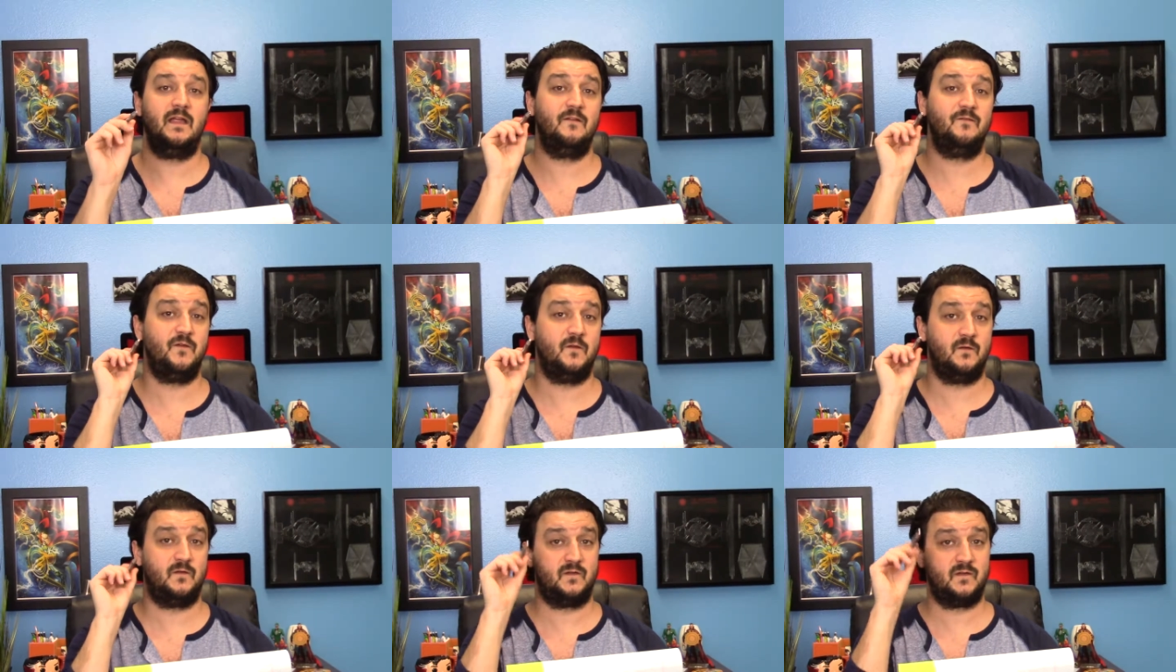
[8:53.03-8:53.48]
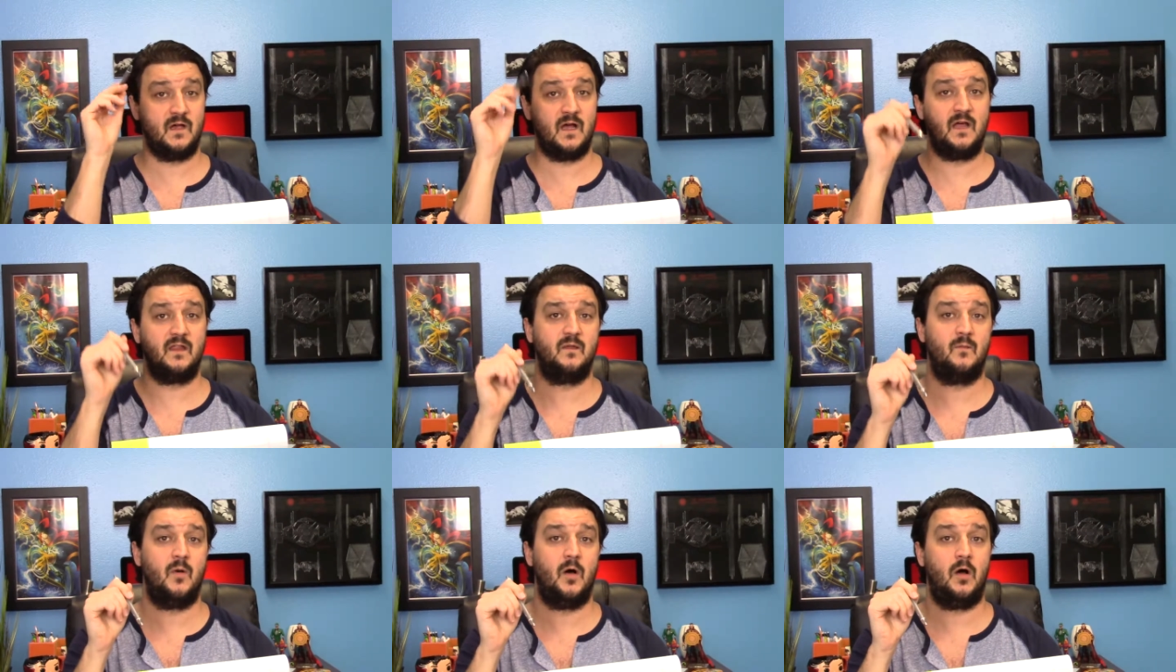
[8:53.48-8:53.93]
if you
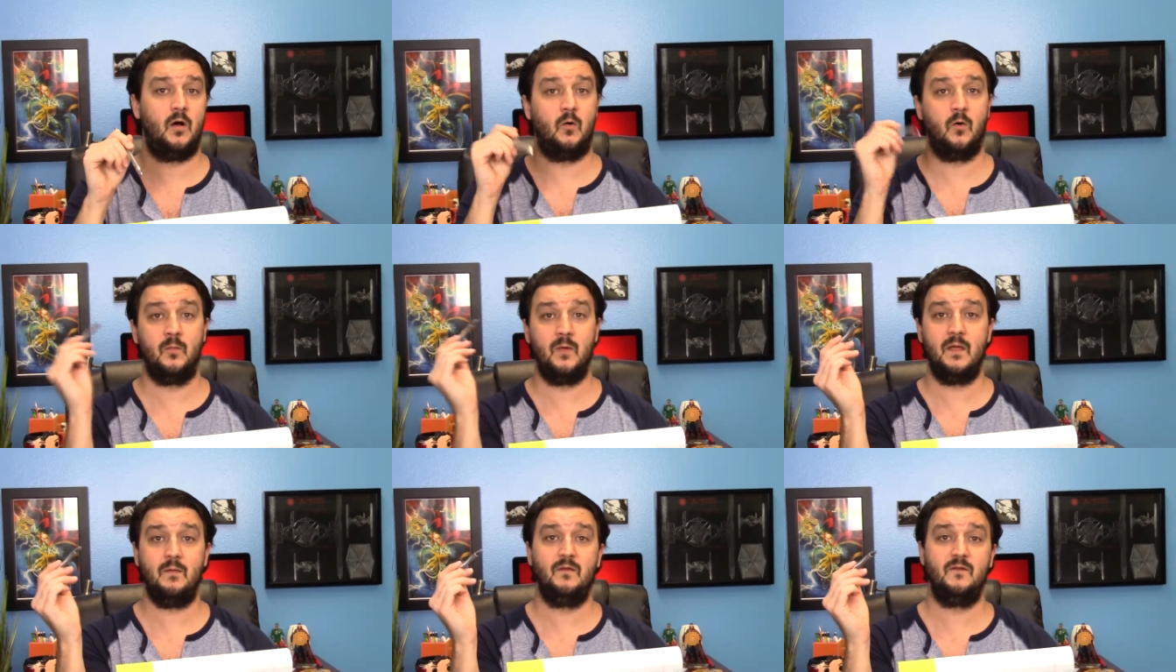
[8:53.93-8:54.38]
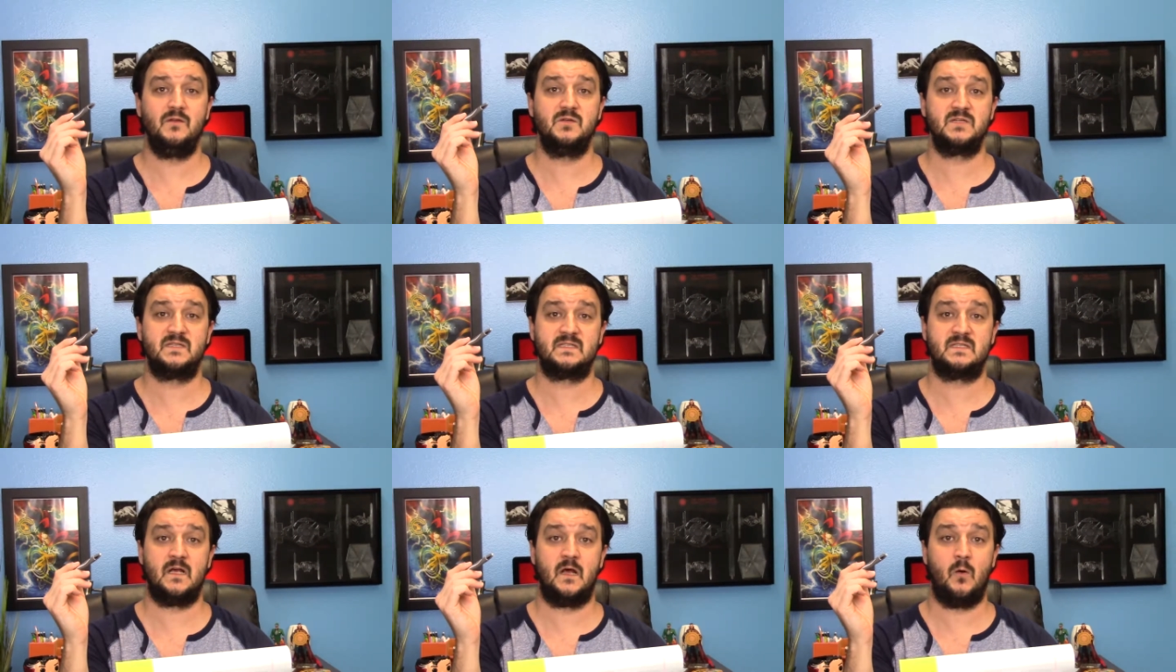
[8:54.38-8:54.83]
saw them all, or maybe you
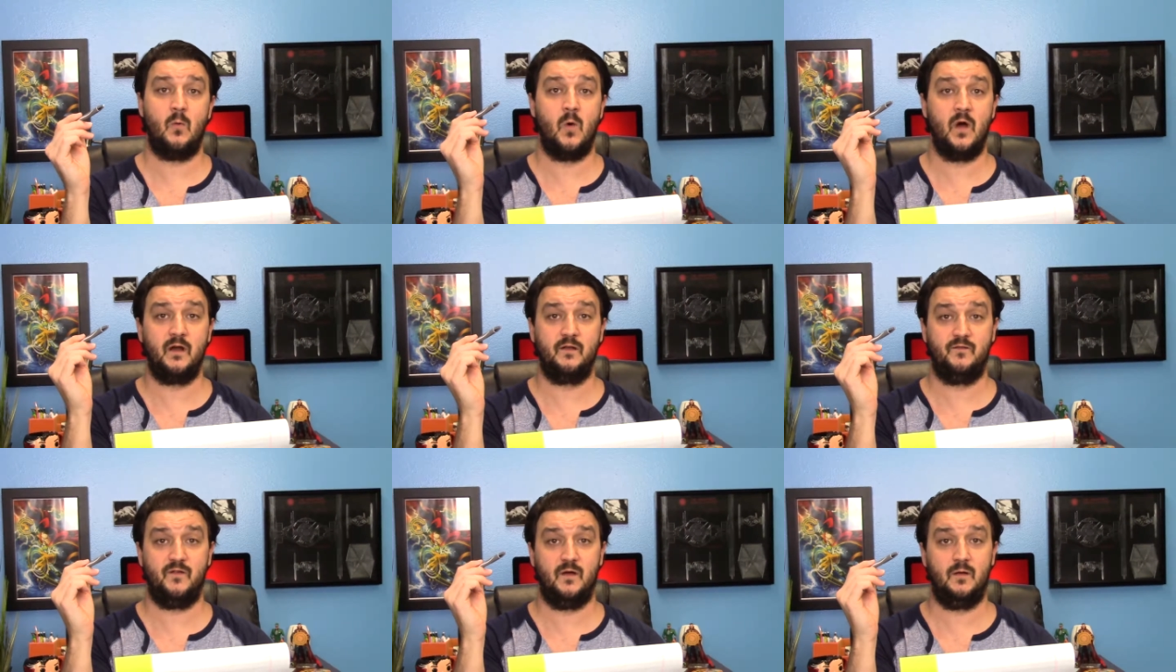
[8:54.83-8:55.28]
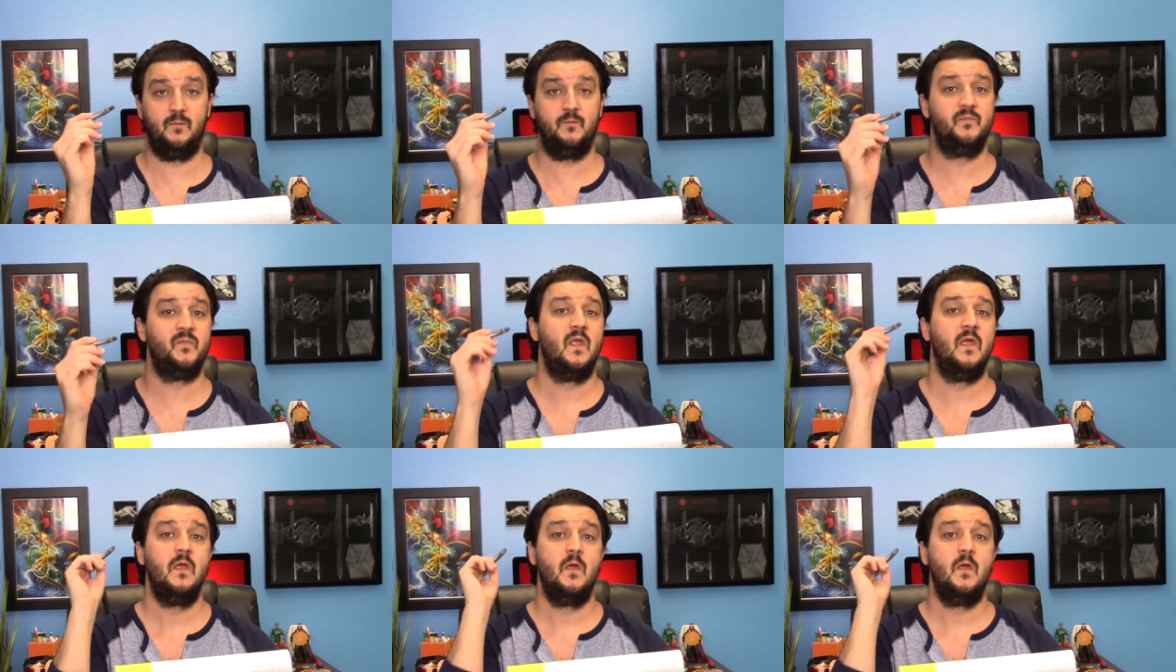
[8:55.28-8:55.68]
just saw one of them,